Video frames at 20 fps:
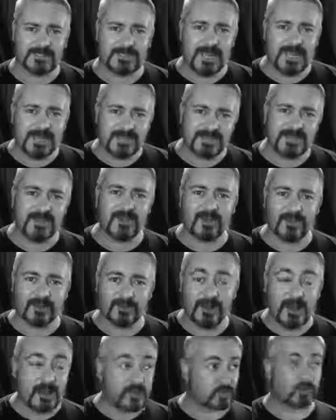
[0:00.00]

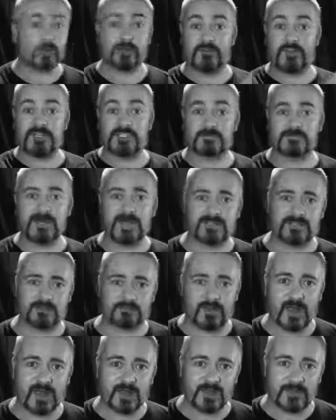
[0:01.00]
Nintendo. Sure, they've had some
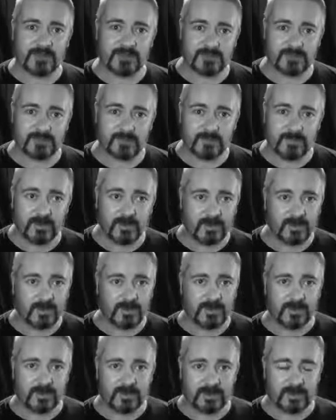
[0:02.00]
massive failures
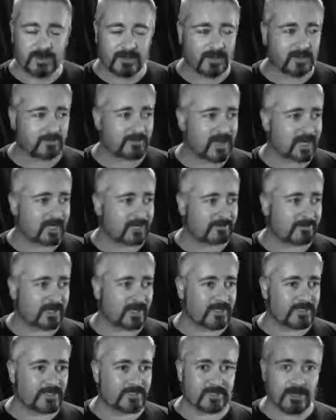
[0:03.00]
uh, in the
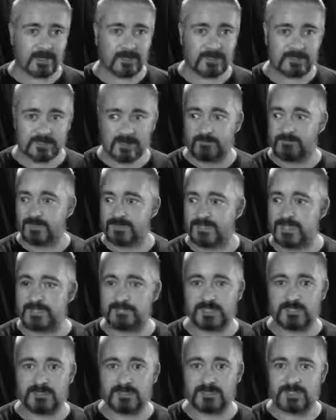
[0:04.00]
marketplace, you know, stuff that
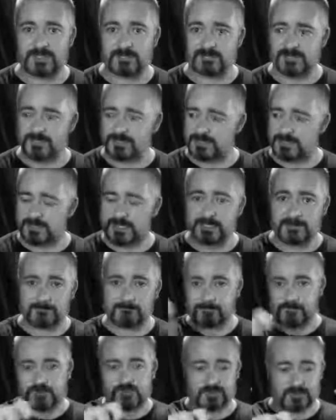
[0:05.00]
seems interesting but just
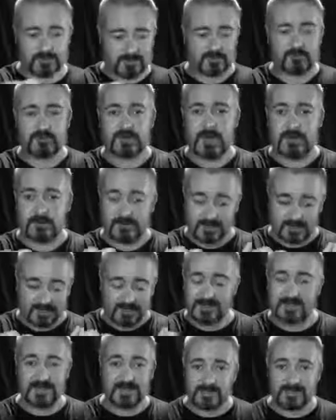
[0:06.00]
didn't
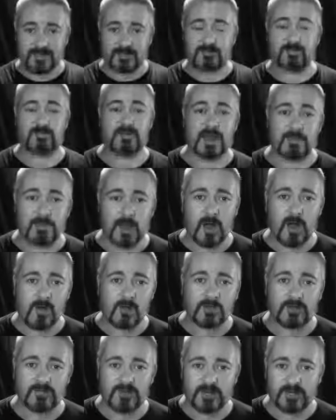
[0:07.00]
didn't grab a
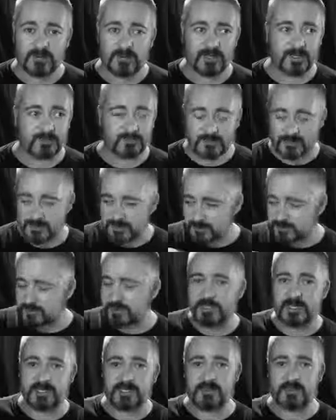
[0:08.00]
hold of anything and
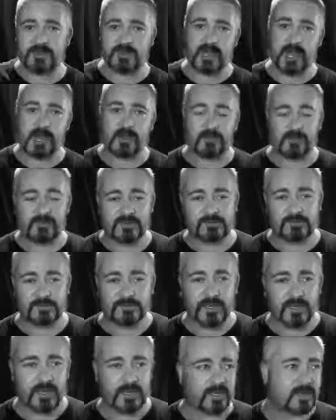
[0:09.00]
slid into the gutter and was
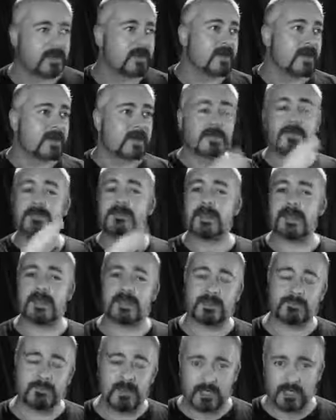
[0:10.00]
pathetic and
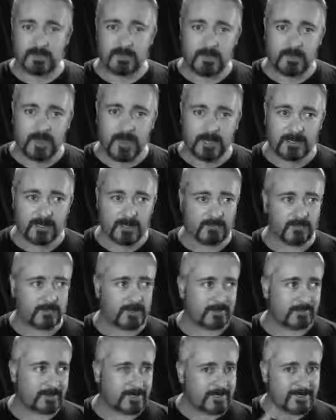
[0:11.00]
you can mock them about it and
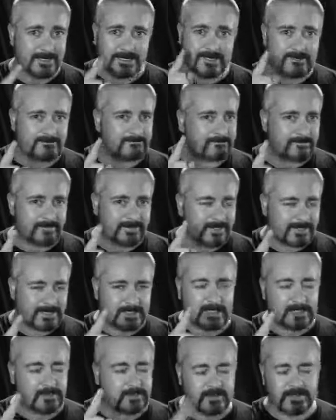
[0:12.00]
everything, but
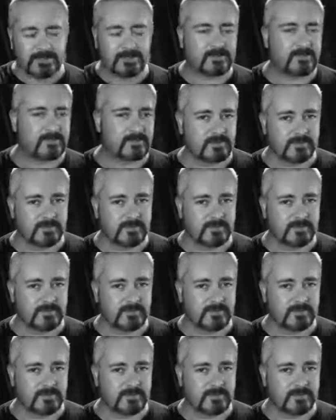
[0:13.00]
don't